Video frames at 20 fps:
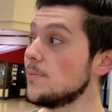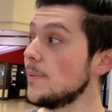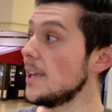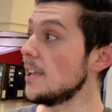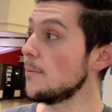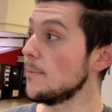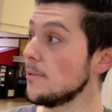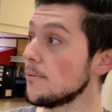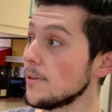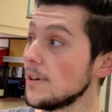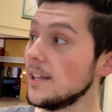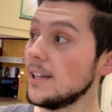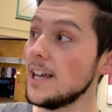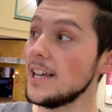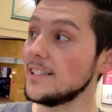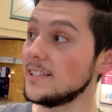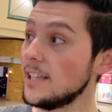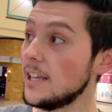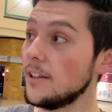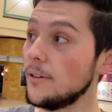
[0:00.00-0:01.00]
making me
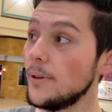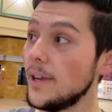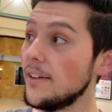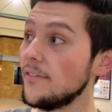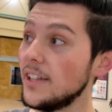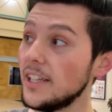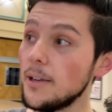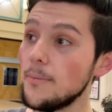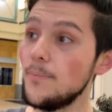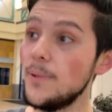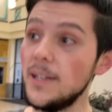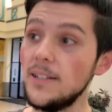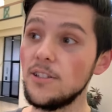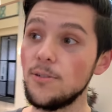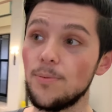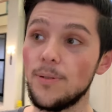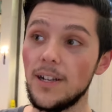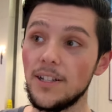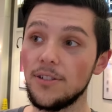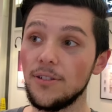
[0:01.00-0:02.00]
realize now that we have like a Ben's
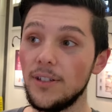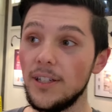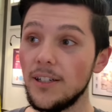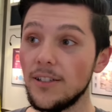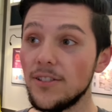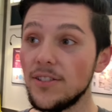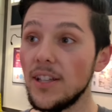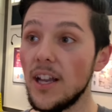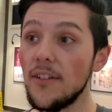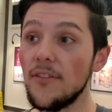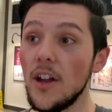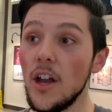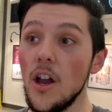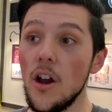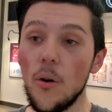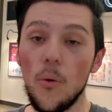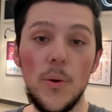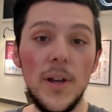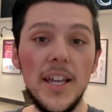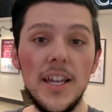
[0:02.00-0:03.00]
pretzel here and stuff,
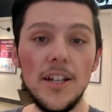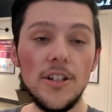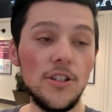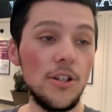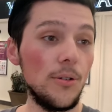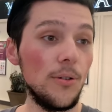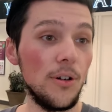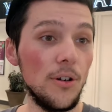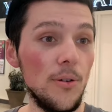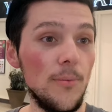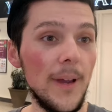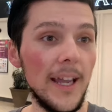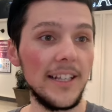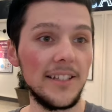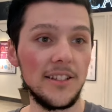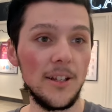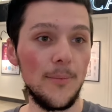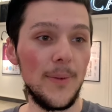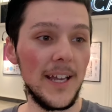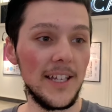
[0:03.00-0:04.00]
we could do who makes
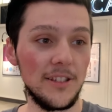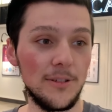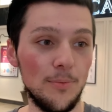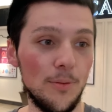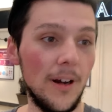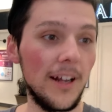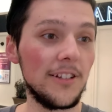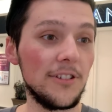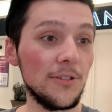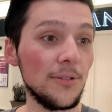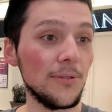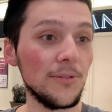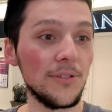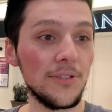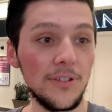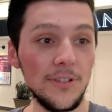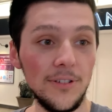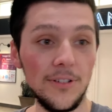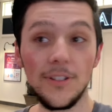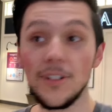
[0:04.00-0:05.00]
the best
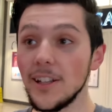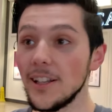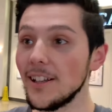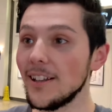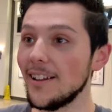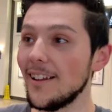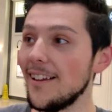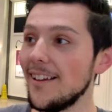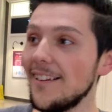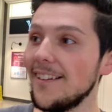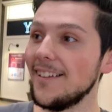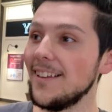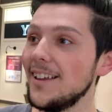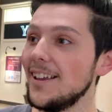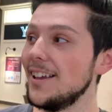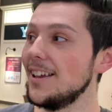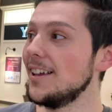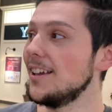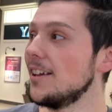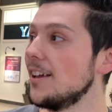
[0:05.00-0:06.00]
pretzels.
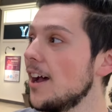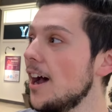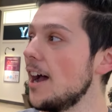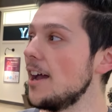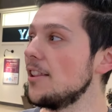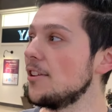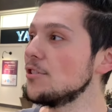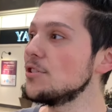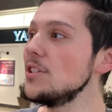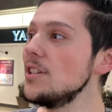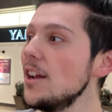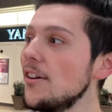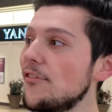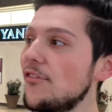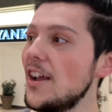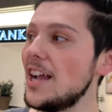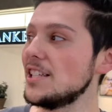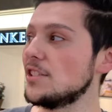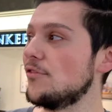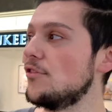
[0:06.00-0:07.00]
I, there's enough
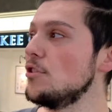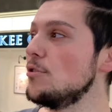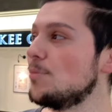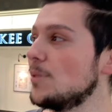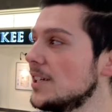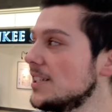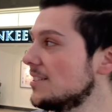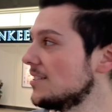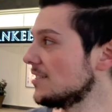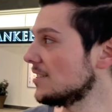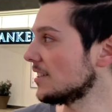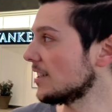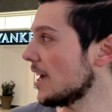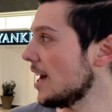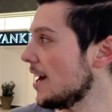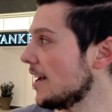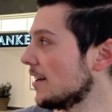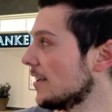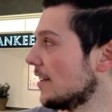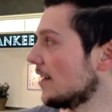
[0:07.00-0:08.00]
fast food places that
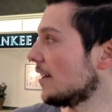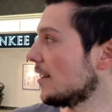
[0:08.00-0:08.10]
got it.